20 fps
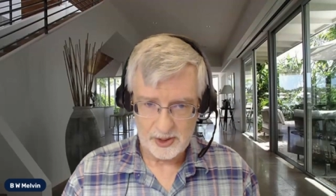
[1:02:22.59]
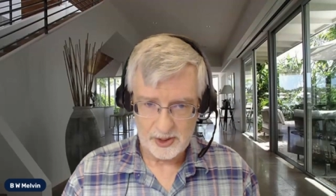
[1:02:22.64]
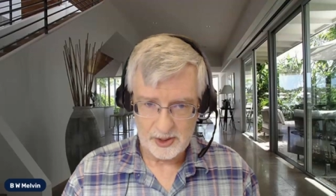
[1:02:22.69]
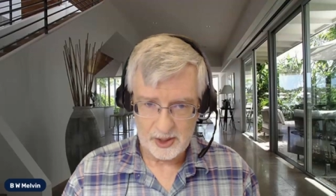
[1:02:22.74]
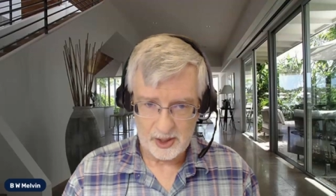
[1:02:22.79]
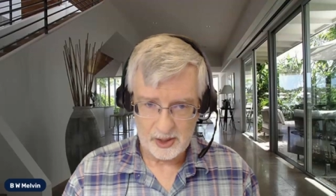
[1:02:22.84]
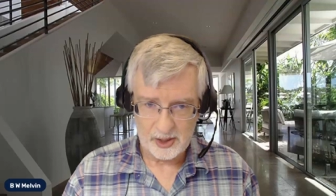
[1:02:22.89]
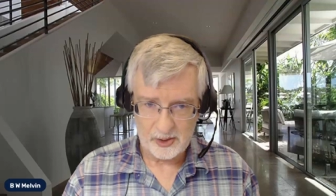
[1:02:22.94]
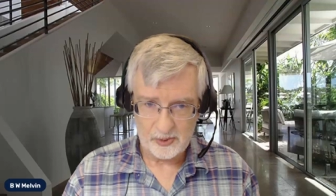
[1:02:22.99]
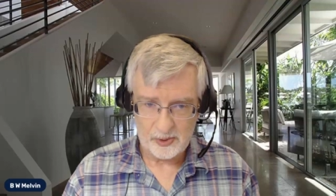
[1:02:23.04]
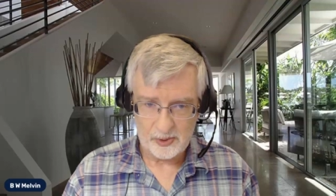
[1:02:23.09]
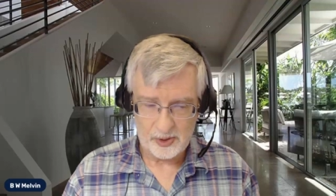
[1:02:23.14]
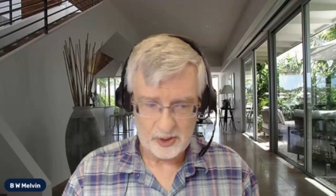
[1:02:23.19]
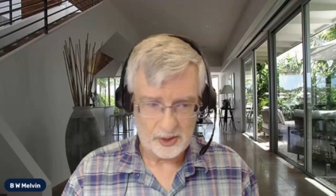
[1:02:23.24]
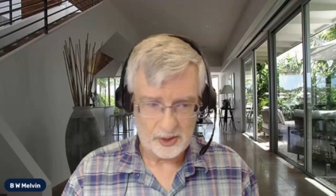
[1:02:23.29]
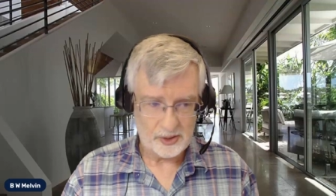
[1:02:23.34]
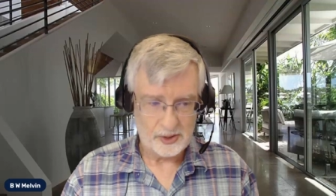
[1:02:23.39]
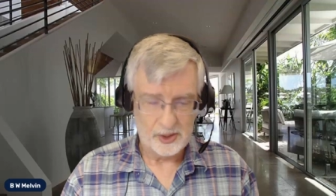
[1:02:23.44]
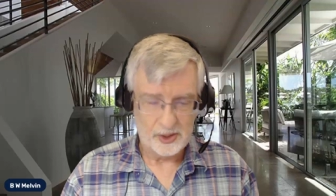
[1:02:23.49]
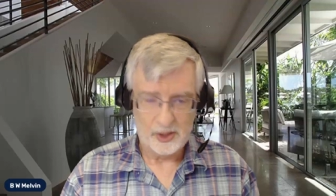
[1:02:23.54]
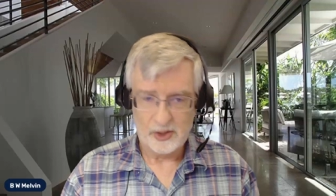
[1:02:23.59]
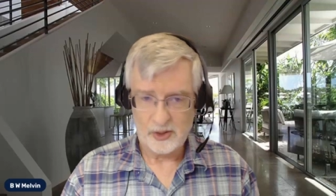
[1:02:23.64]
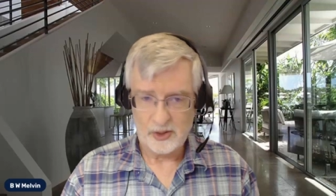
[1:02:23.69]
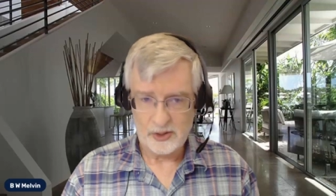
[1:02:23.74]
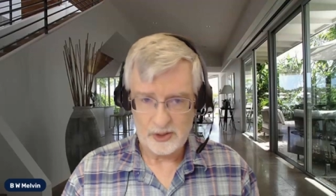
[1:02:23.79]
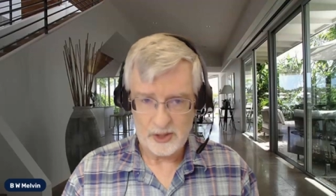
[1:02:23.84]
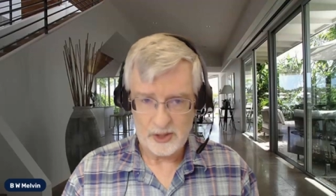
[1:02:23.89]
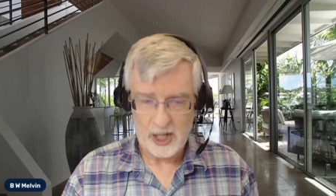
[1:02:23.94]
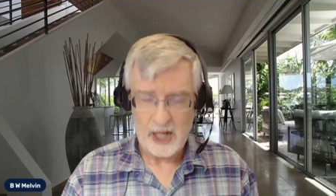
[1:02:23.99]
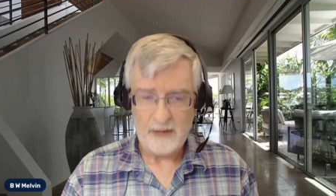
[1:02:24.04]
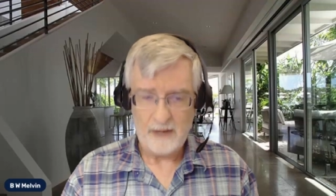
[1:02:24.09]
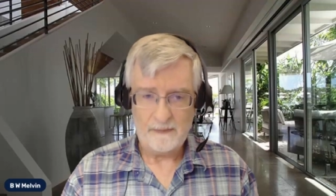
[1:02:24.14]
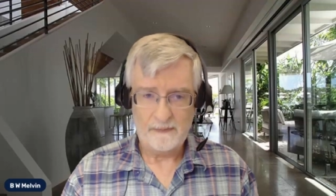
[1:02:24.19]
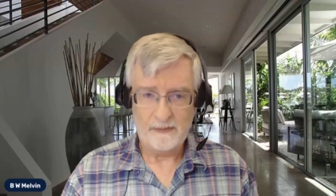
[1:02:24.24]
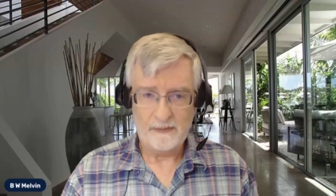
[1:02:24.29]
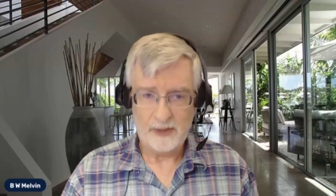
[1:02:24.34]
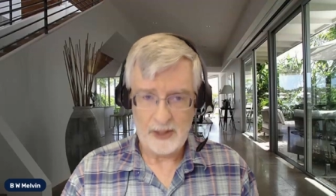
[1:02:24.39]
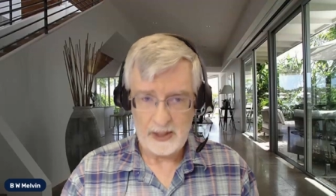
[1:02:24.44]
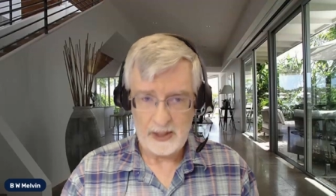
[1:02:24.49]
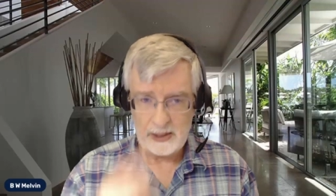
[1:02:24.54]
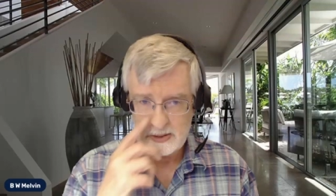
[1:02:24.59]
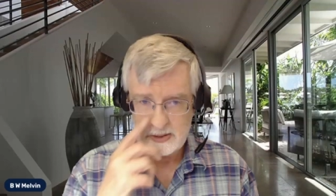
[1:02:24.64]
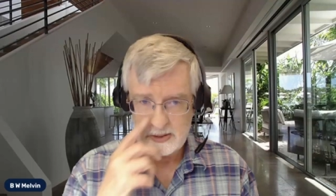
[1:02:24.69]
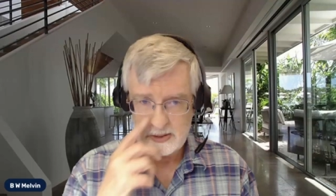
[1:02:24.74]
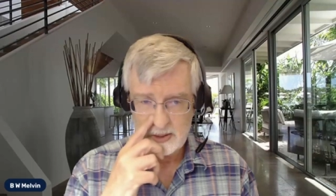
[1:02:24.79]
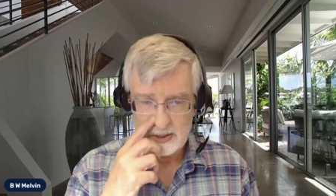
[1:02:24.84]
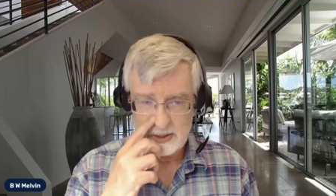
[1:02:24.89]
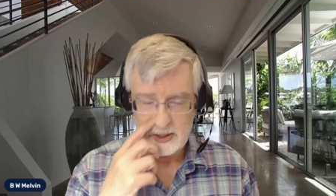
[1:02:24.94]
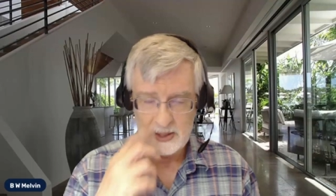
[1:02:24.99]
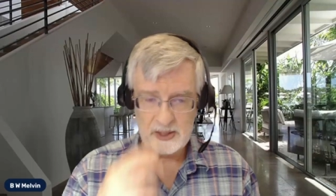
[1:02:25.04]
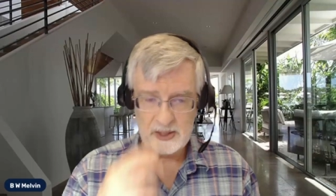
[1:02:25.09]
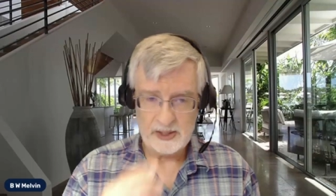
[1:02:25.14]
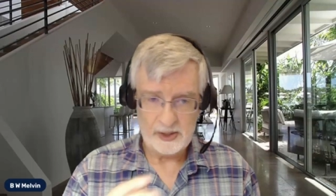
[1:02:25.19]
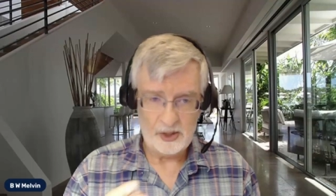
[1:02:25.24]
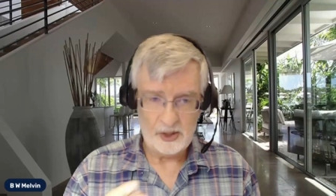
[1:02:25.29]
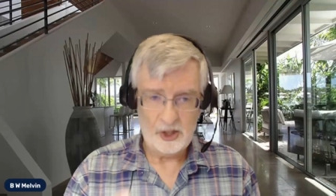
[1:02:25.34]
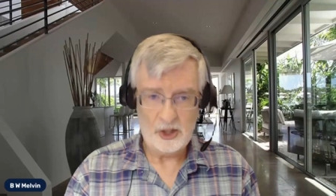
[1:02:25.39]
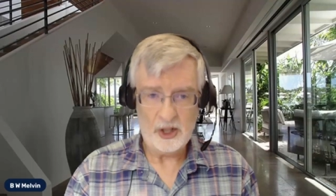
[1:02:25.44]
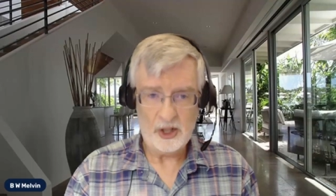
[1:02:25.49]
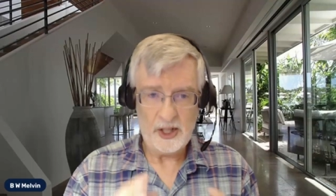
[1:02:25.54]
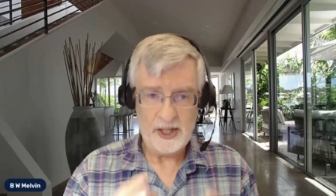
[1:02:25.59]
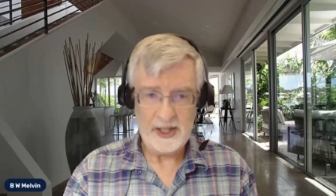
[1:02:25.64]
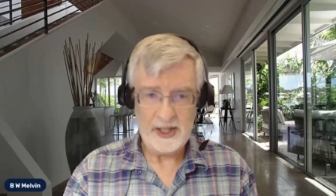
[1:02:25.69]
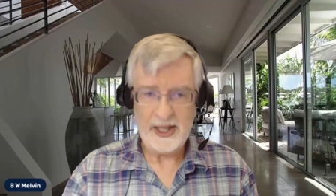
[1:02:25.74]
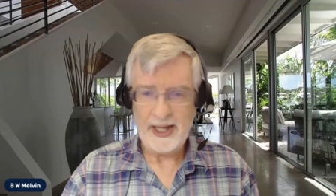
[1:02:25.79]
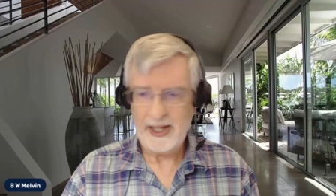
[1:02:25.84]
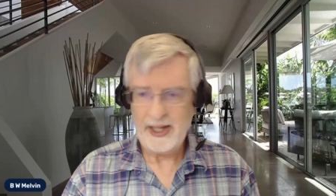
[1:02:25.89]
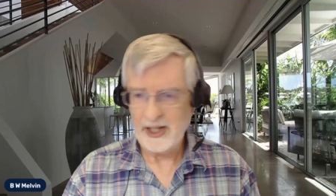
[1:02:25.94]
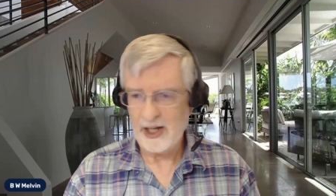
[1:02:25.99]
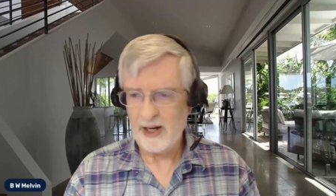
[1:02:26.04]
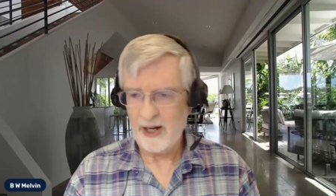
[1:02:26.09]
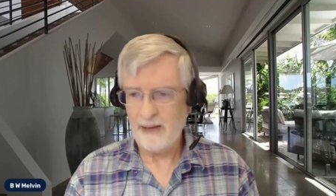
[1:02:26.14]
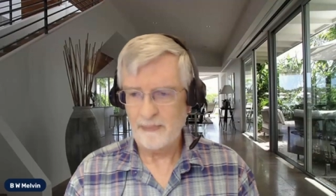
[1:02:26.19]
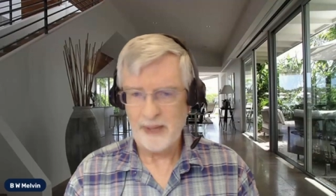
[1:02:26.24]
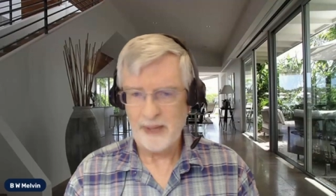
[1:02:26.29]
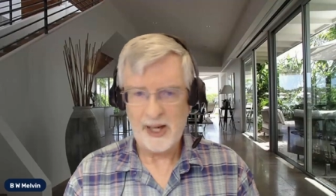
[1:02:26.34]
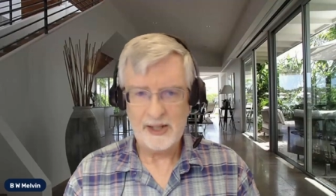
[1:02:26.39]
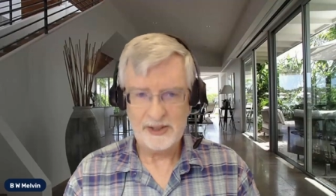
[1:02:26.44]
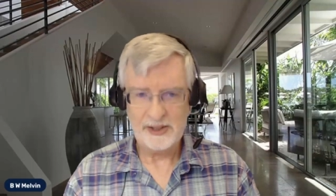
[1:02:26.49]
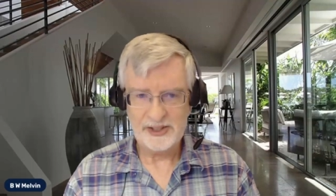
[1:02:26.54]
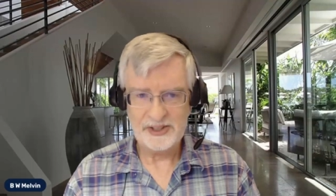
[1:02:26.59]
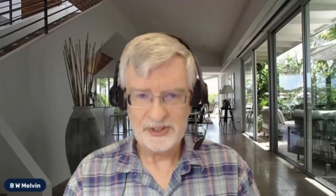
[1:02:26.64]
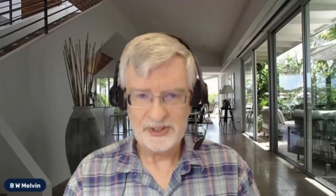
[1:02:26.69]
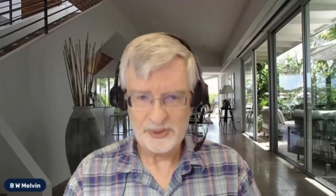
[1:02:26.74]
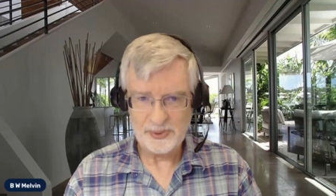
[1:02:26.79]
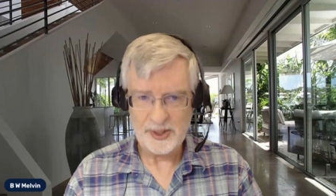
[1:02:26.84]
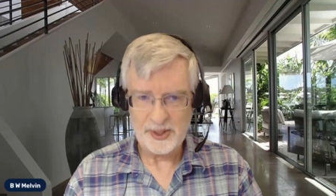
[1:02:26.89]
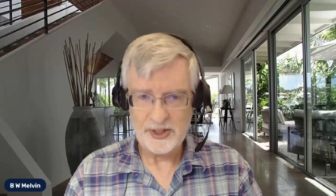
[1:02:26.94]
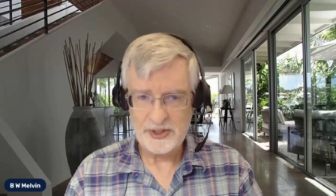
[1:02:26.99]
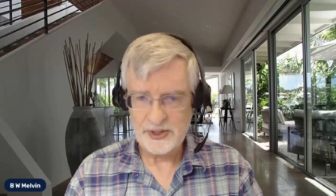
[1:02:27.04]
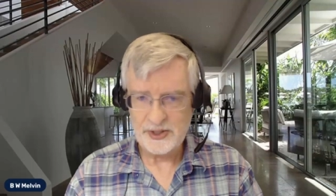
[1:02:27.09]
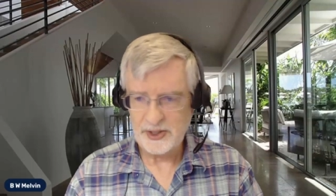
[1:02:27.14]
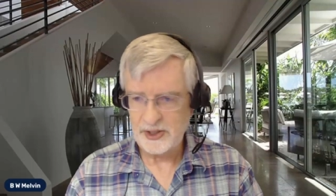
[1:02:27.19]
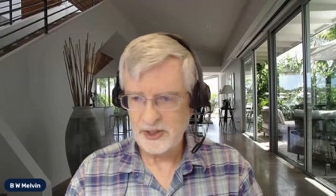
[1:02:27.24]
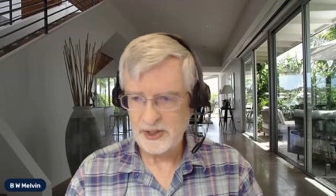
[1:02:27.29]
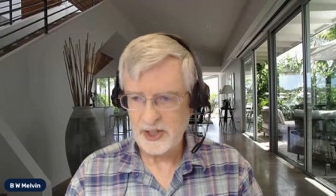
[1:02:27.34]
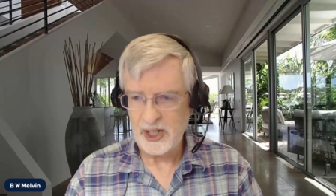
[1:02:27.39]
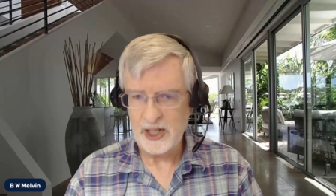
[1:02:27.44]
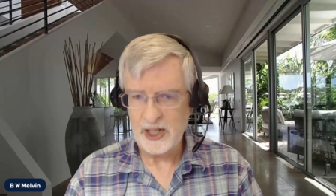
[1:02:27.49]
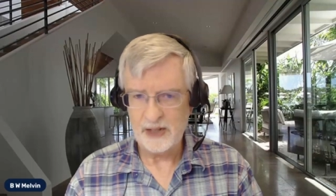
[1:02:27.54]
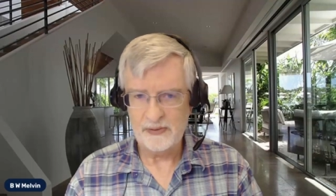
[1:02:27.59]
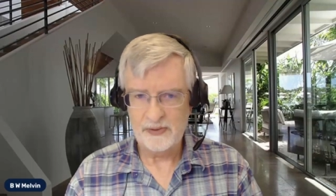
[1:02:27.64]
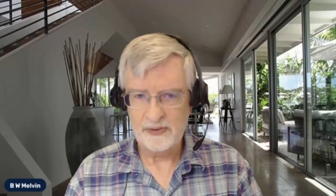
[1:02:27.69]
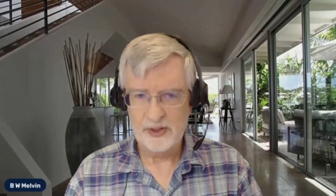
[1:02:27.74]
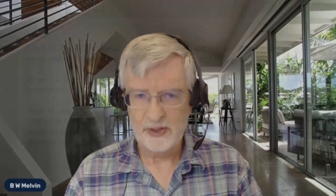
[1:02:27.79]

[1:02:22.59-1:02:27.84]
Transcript: In other words, because life is, you're in a combat situation in life.